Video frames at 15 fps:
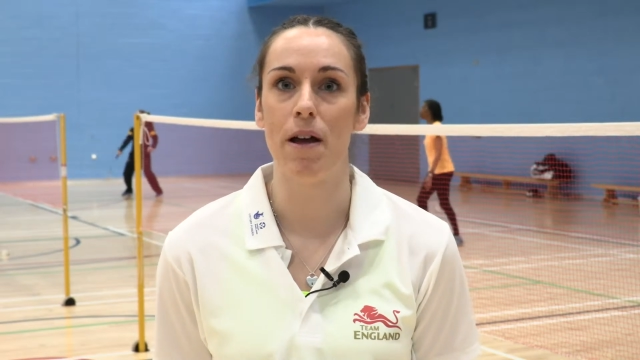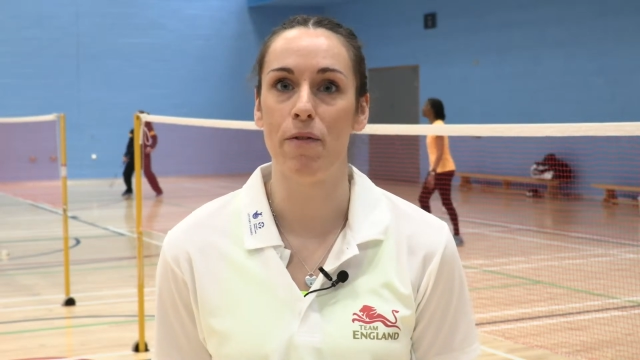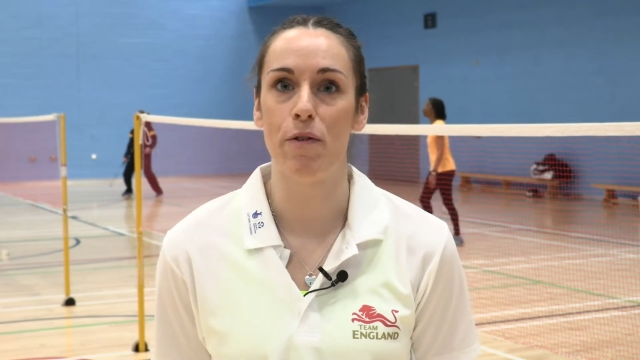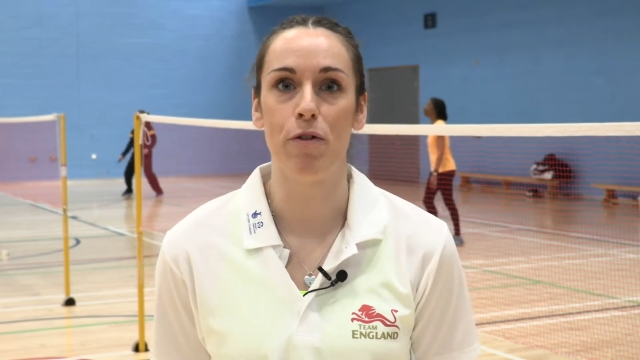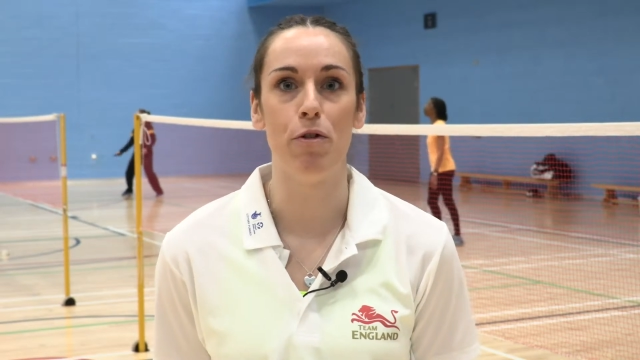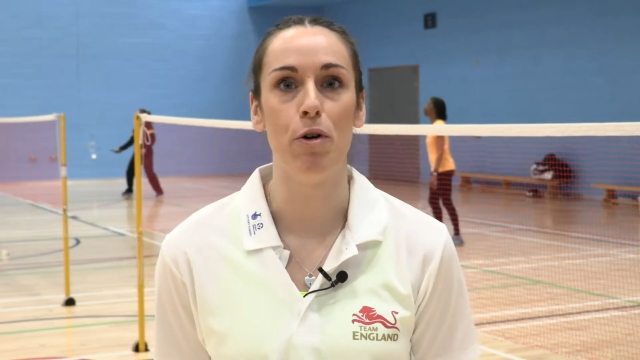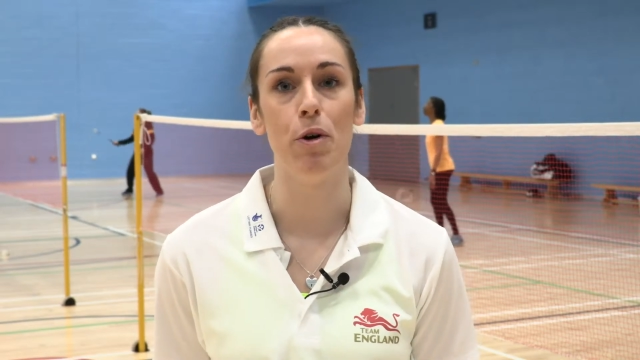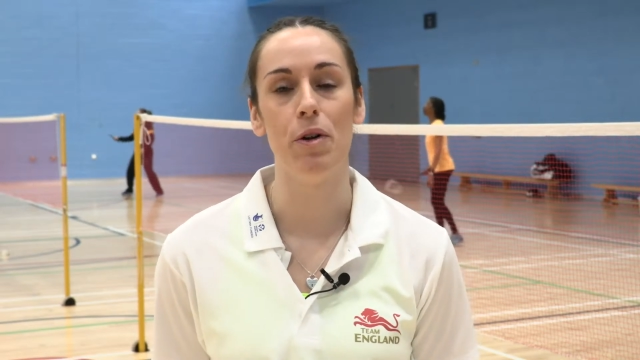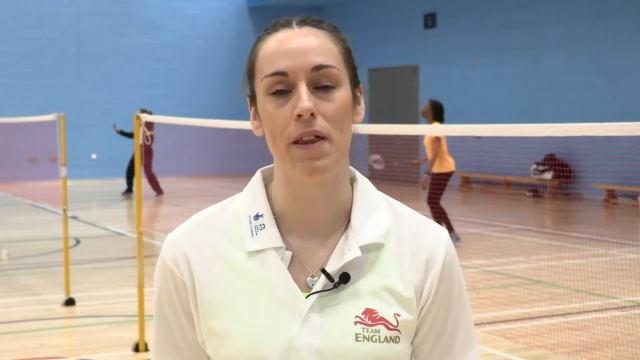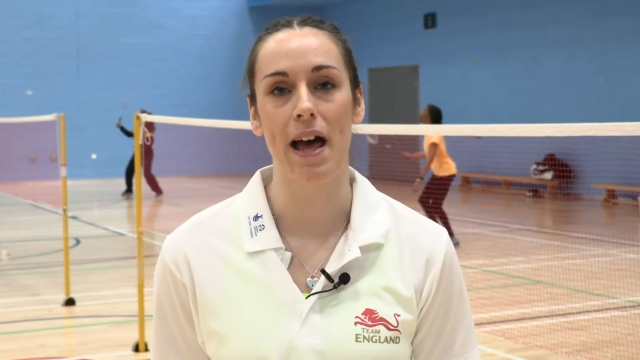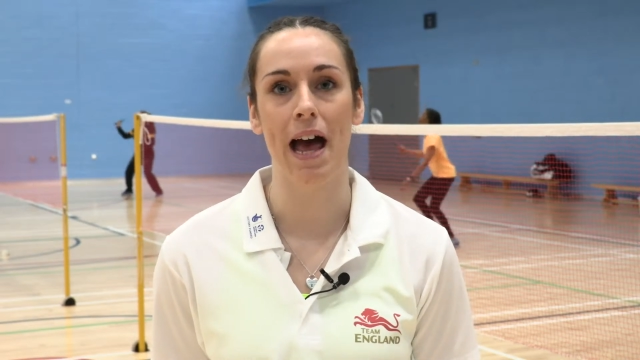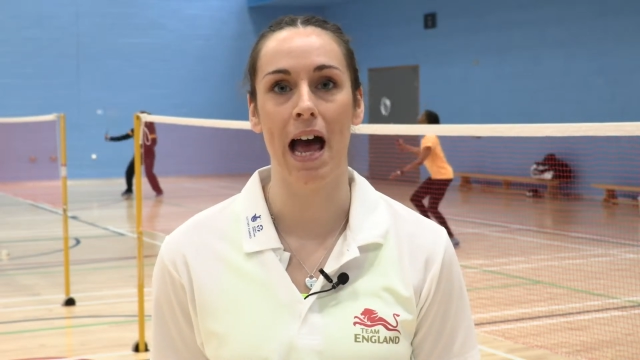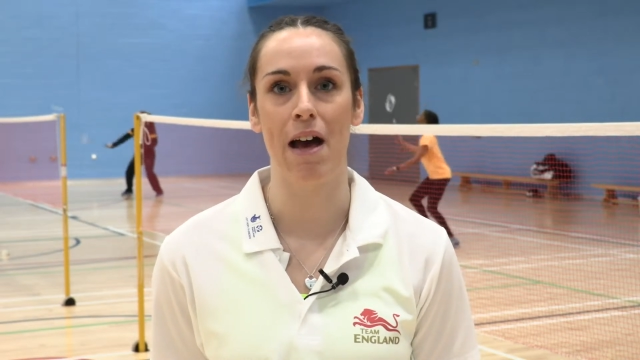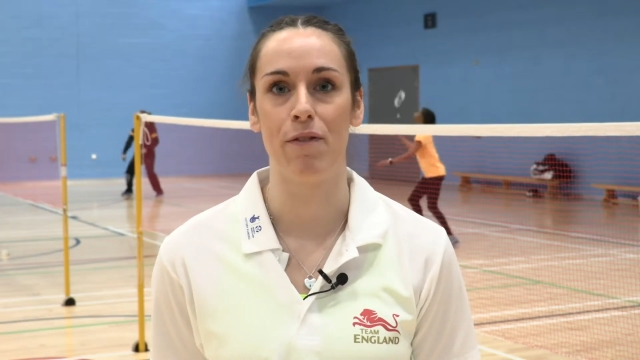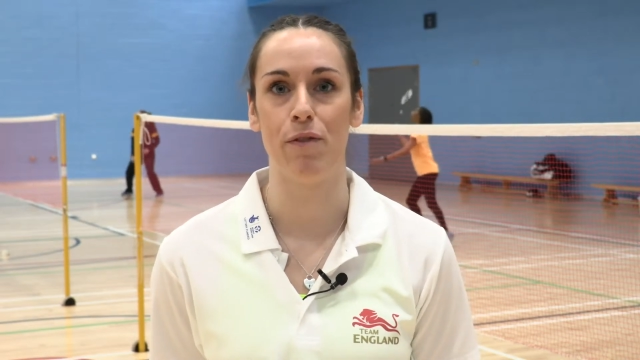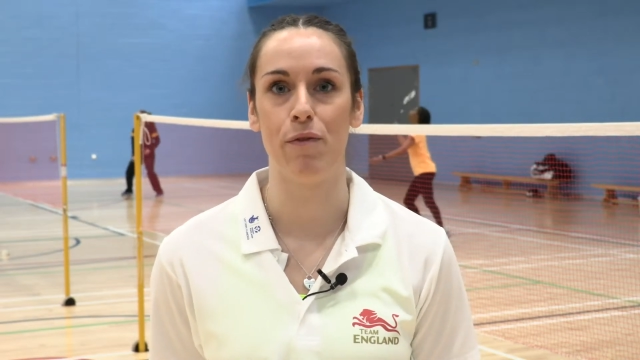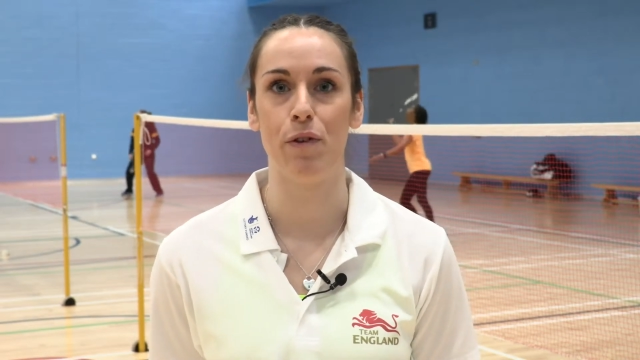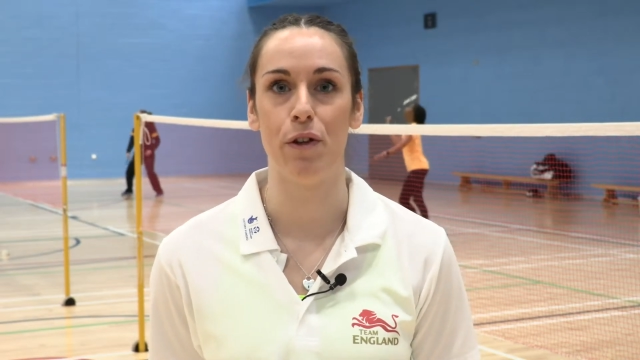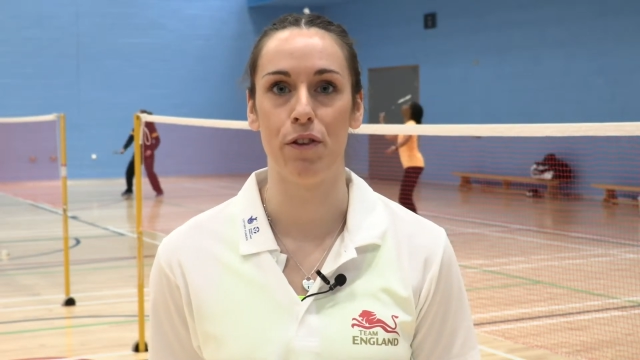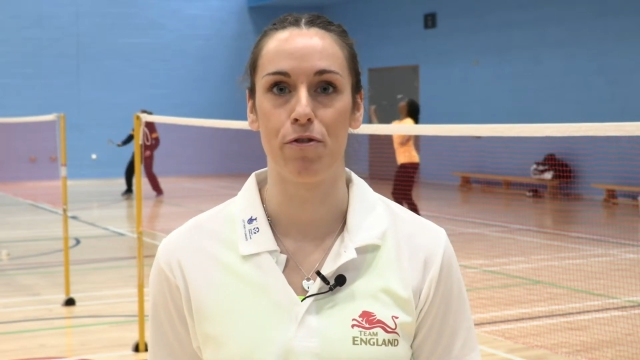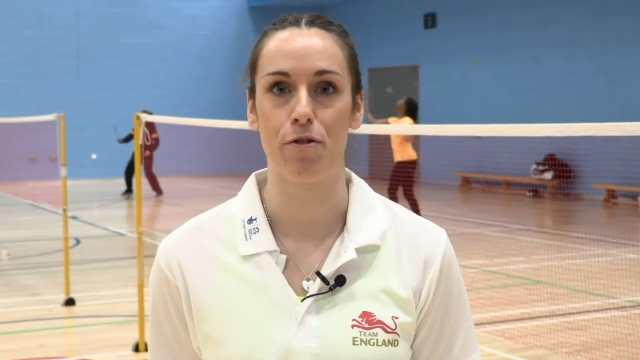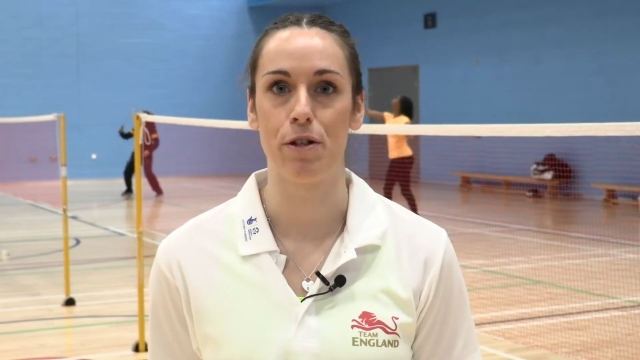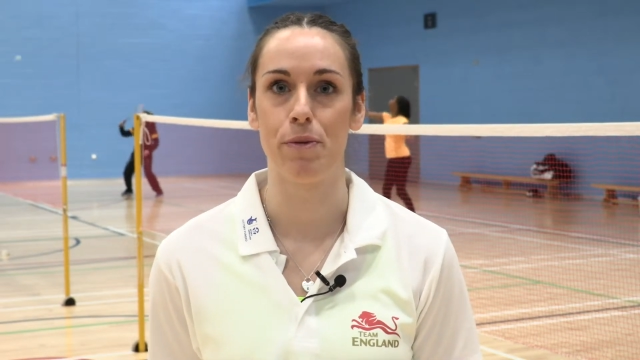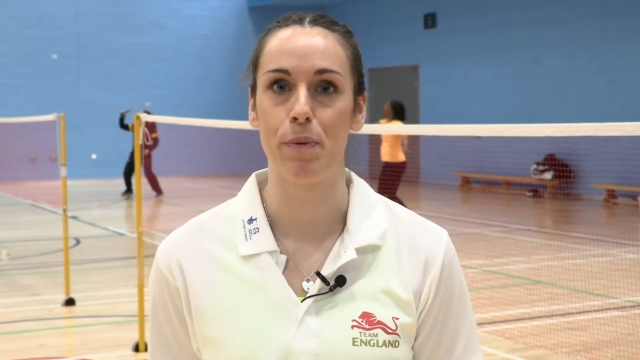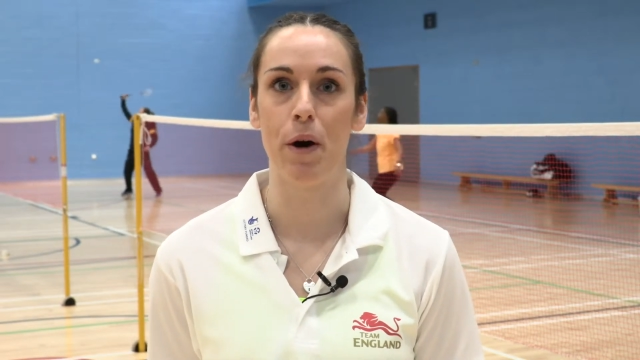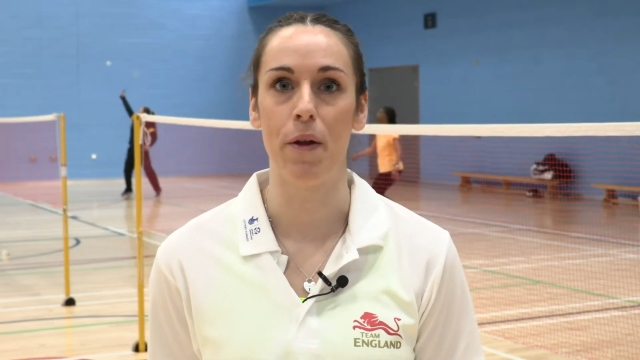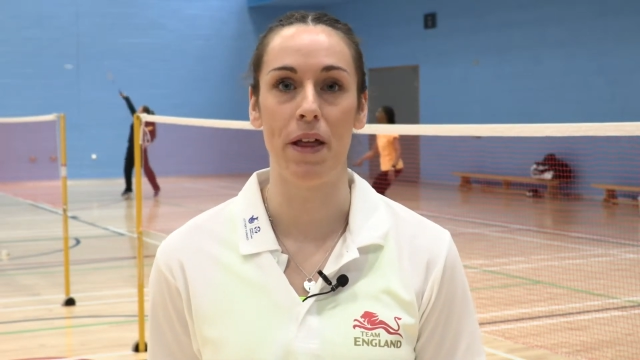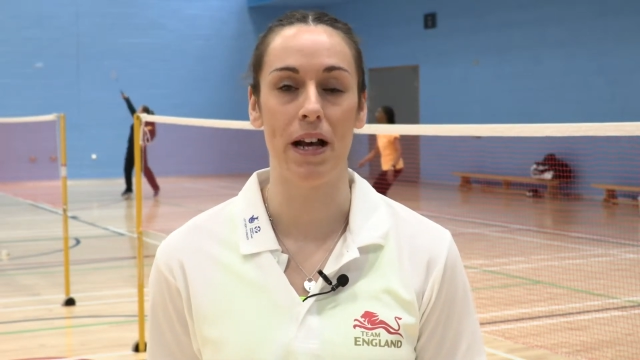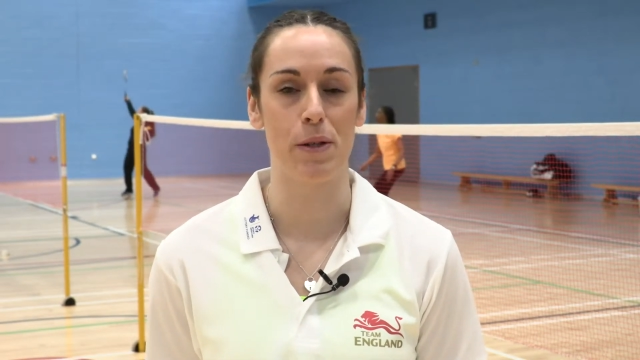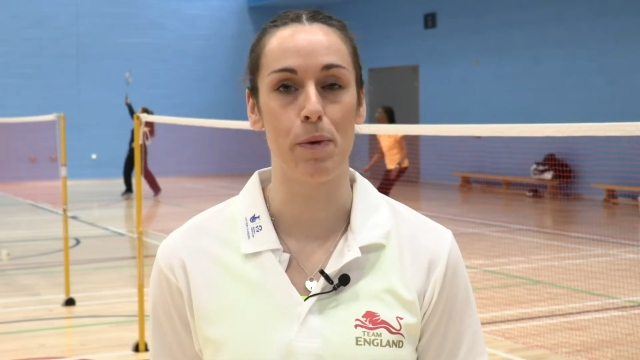If you're all there having fun through
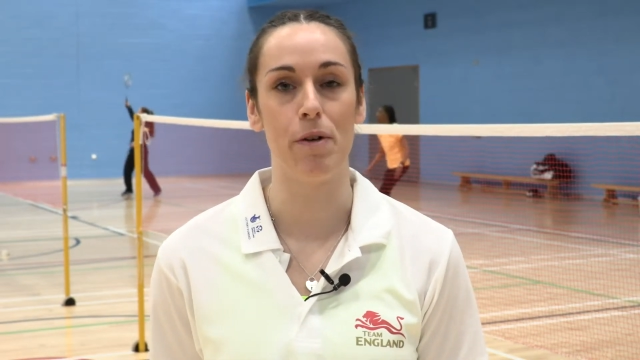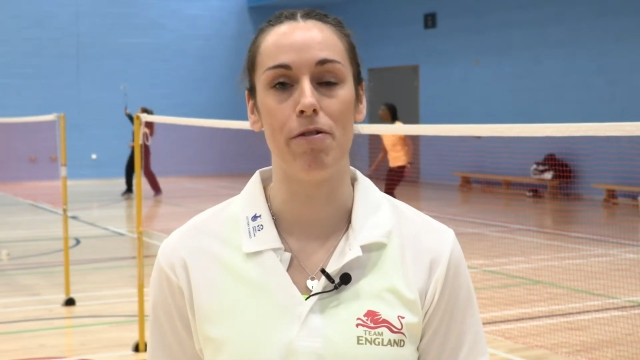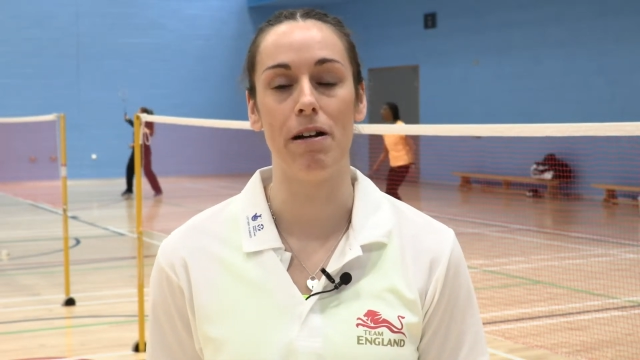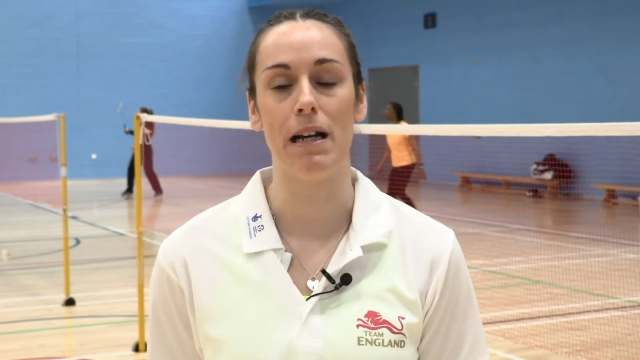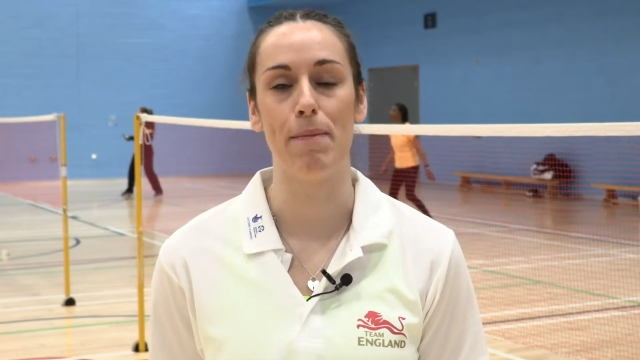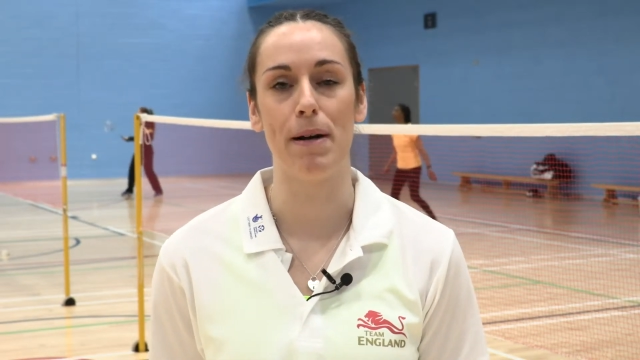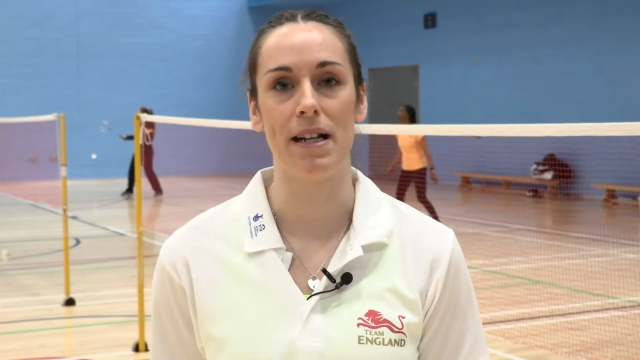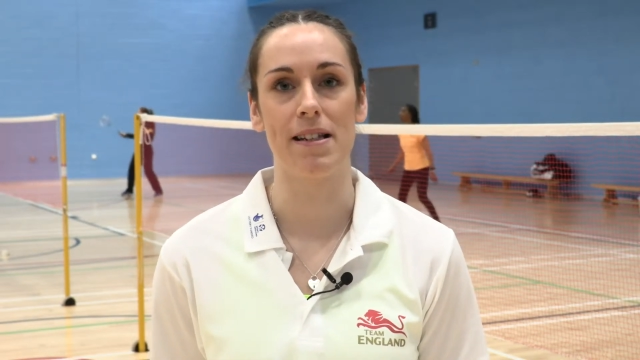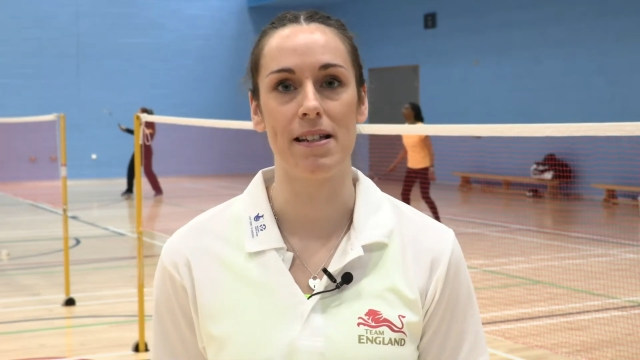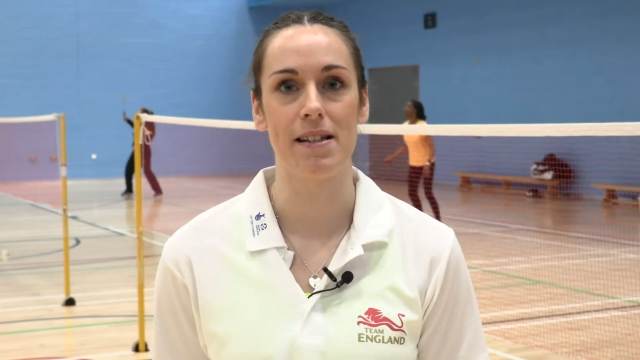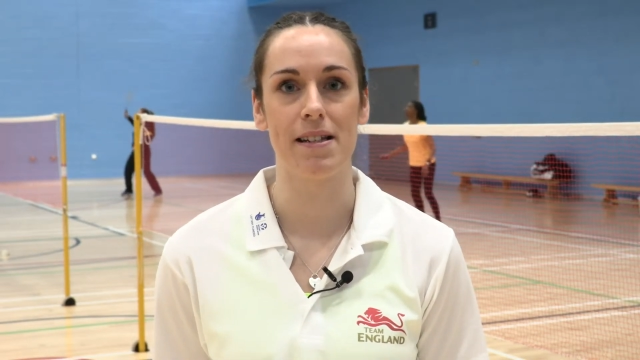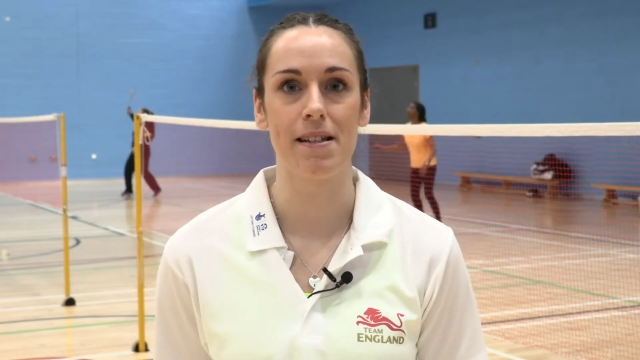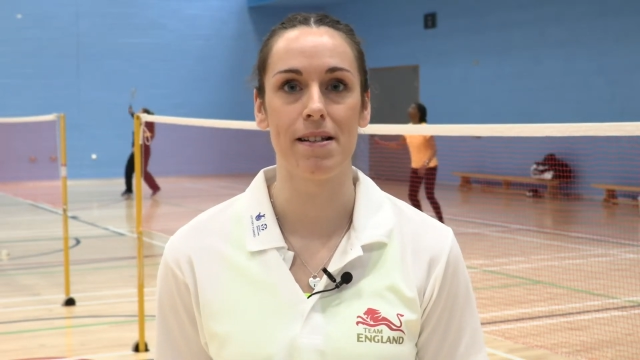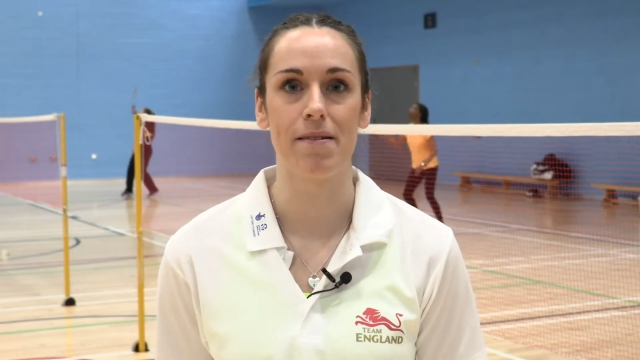sport, that's what really matters.